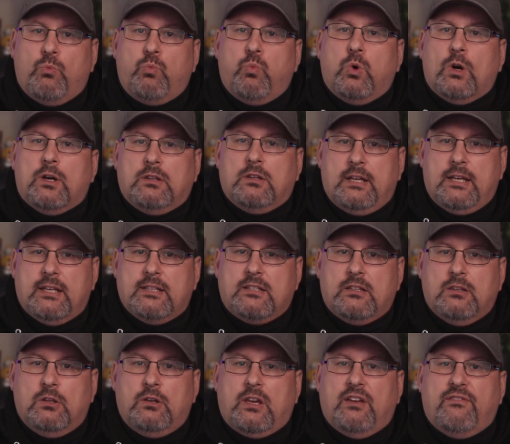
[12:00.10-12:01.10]
a word
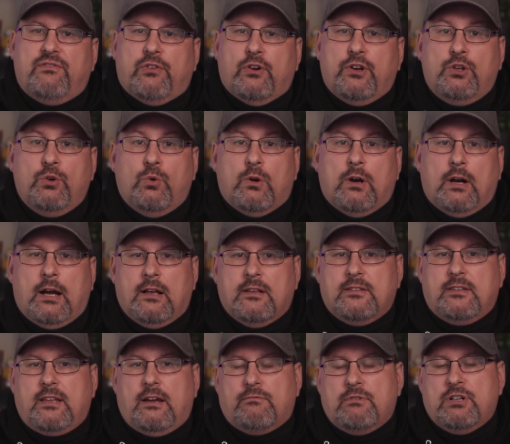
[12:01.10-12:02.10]
list looking for
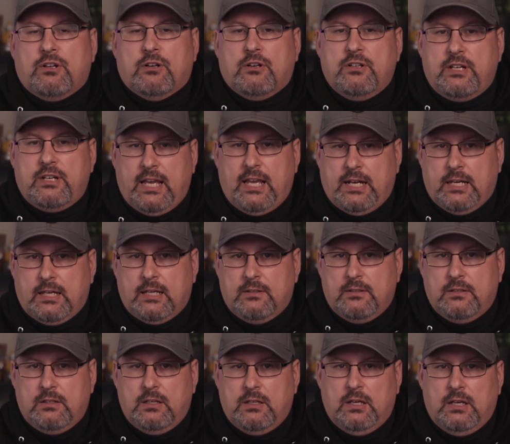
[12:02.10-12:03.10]
URLs that return data.
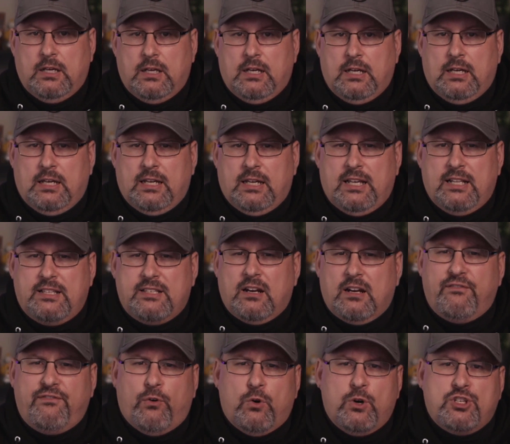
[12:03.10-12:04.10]
It's an
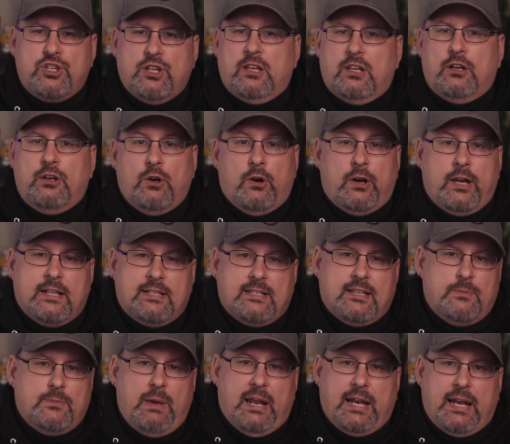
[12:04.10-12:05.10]
unfortunate annoyance,
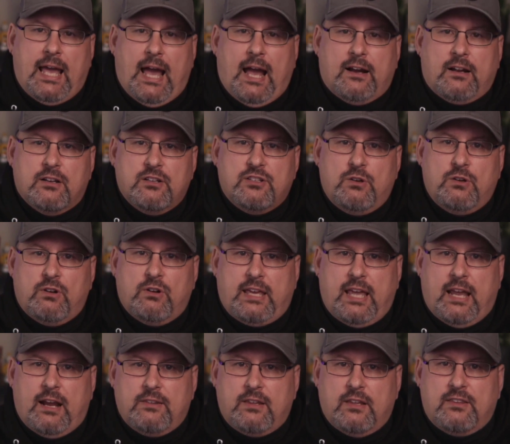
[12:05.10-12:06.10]
as many hackers don't
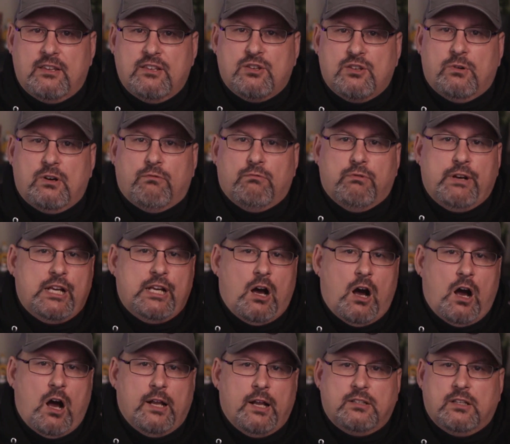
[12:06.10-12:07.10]
care that this sort of
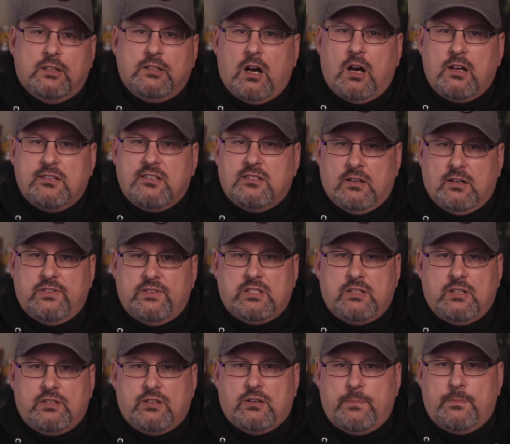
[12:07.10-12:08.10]
recon could cause service
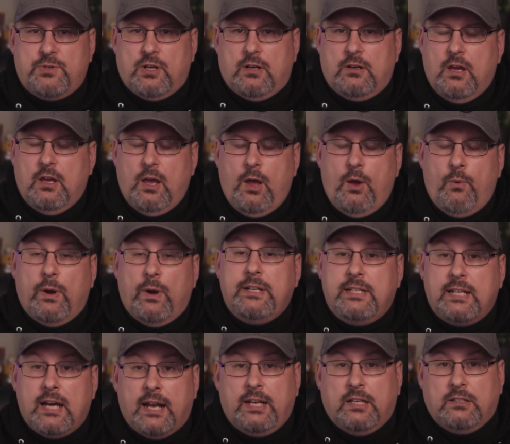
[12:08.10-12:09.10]
disruption when
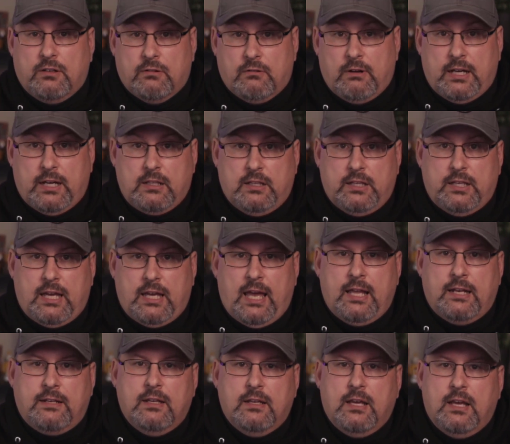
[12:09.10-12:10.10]
done incorrectly.
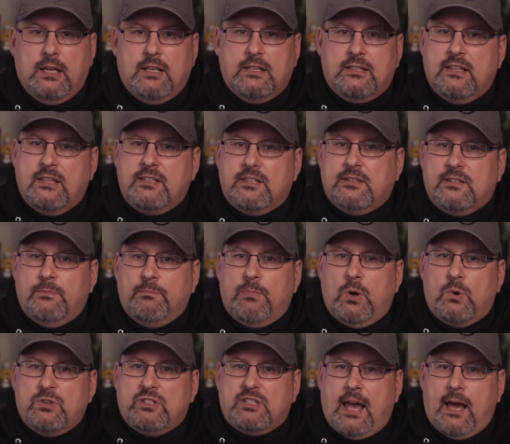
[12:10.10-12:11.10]
And since
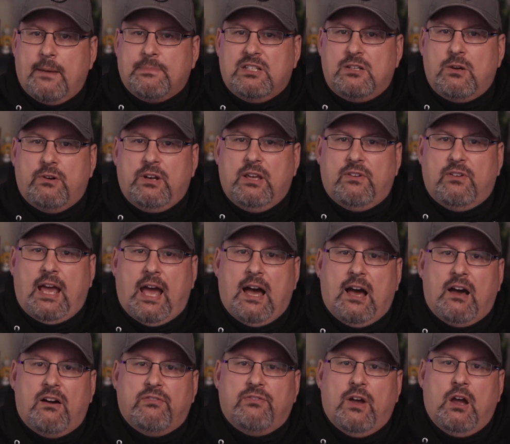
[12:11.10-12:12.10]
most apps don't even
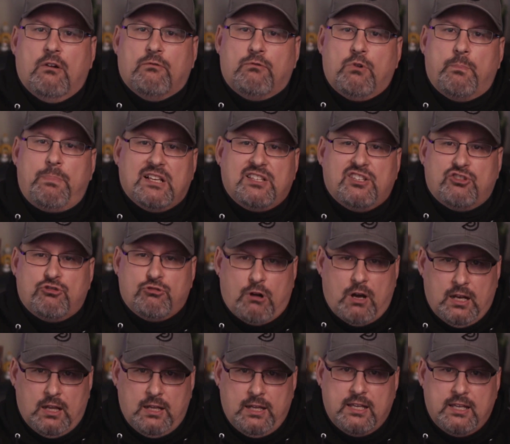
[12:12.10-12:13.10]
have robust
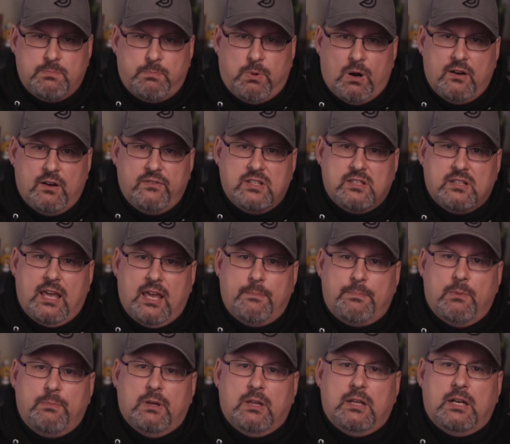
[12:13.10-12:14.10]
throttling as part of its
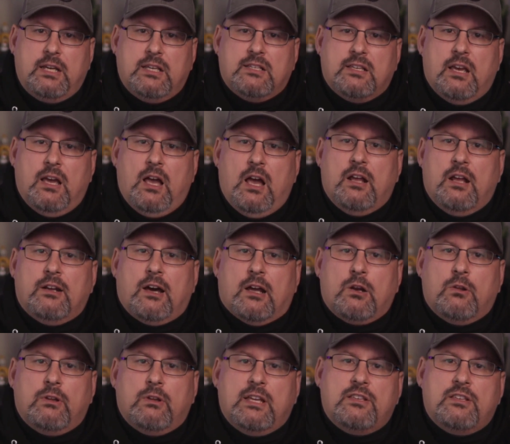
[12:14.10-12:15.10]
capabilities,
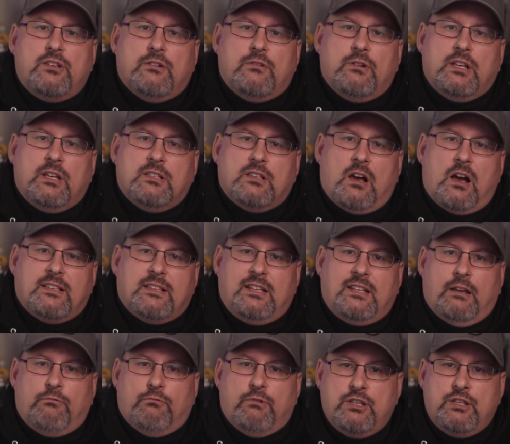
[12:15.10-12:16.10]
not only is you
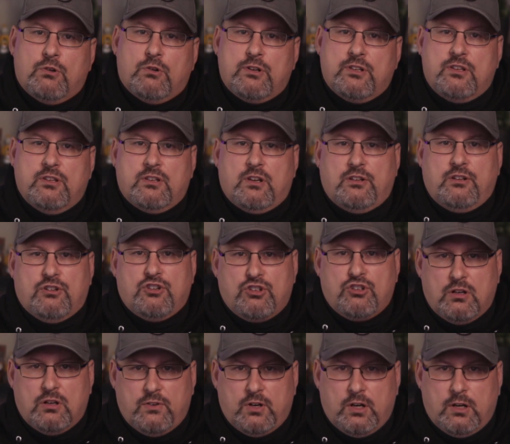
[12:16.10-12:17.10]
exhausting resources on your
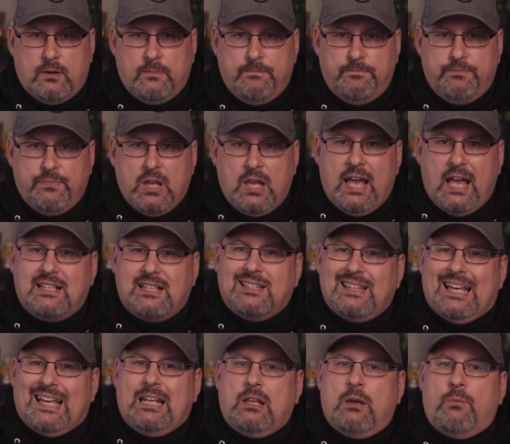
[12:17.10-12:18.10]
server, it's
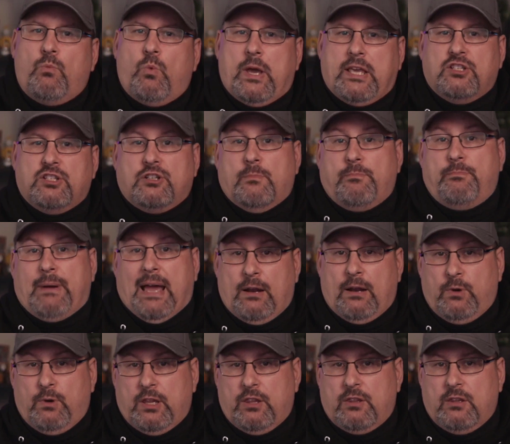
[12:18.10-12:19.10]
letting them waste your
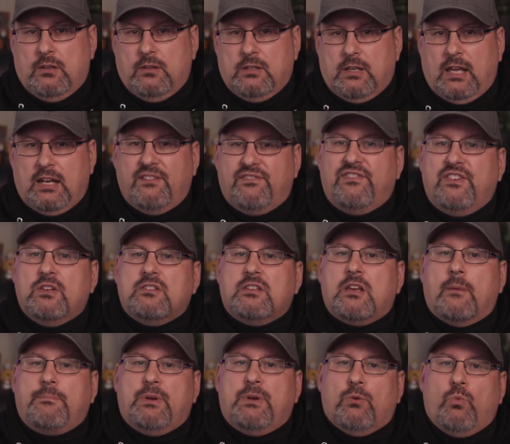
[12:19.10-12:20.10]
bandwidth, and it fills
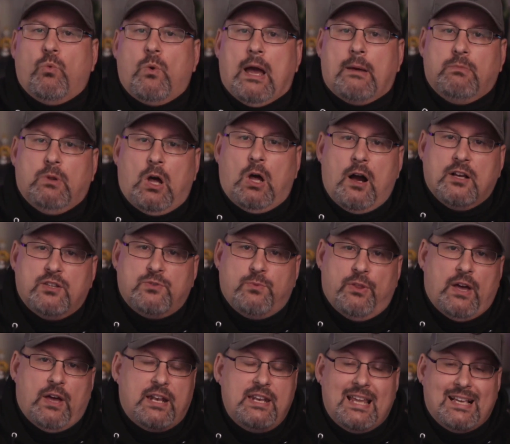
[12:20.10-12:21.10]
up your web logs
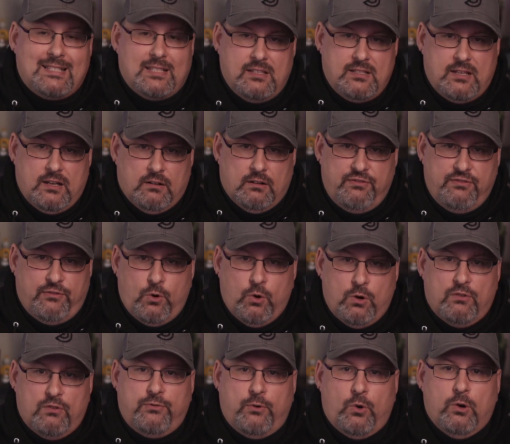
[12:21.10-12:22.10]
with unnecessary
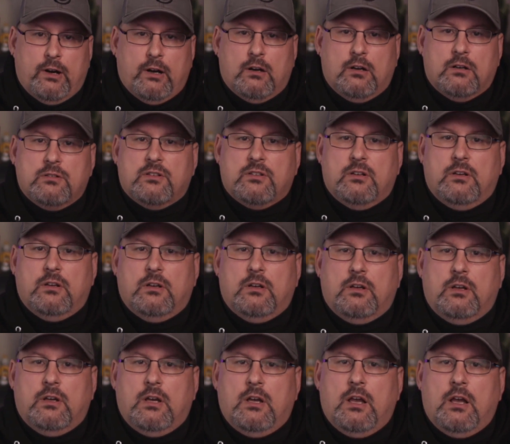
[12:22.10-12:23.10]
404 errors.
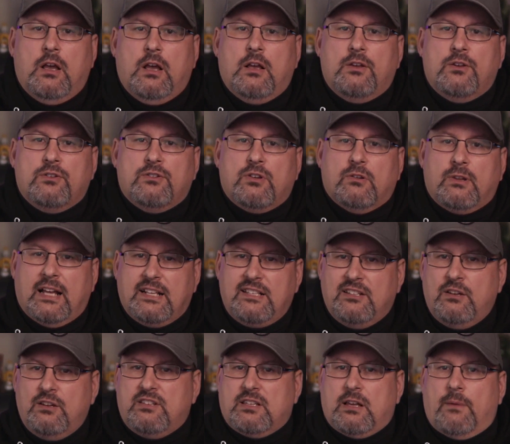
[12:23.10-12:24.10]
So let's
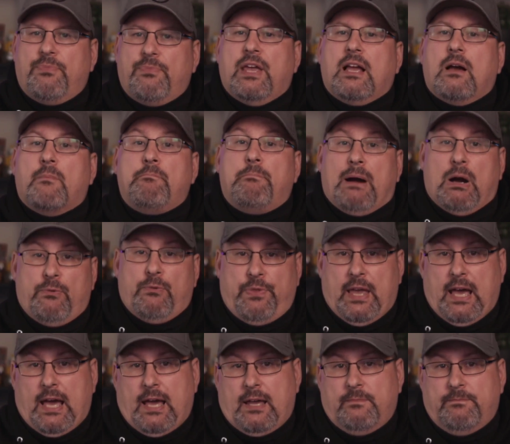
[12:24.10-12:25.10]
do something about
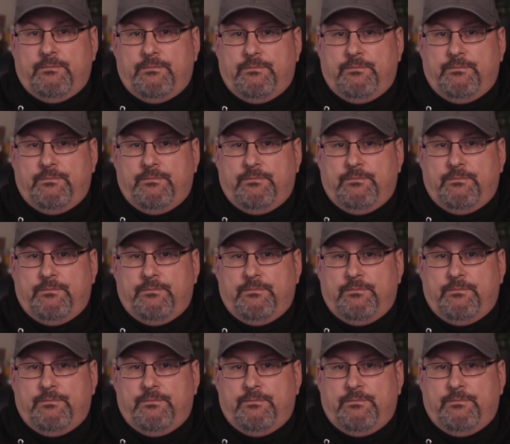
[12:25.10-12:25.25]
that.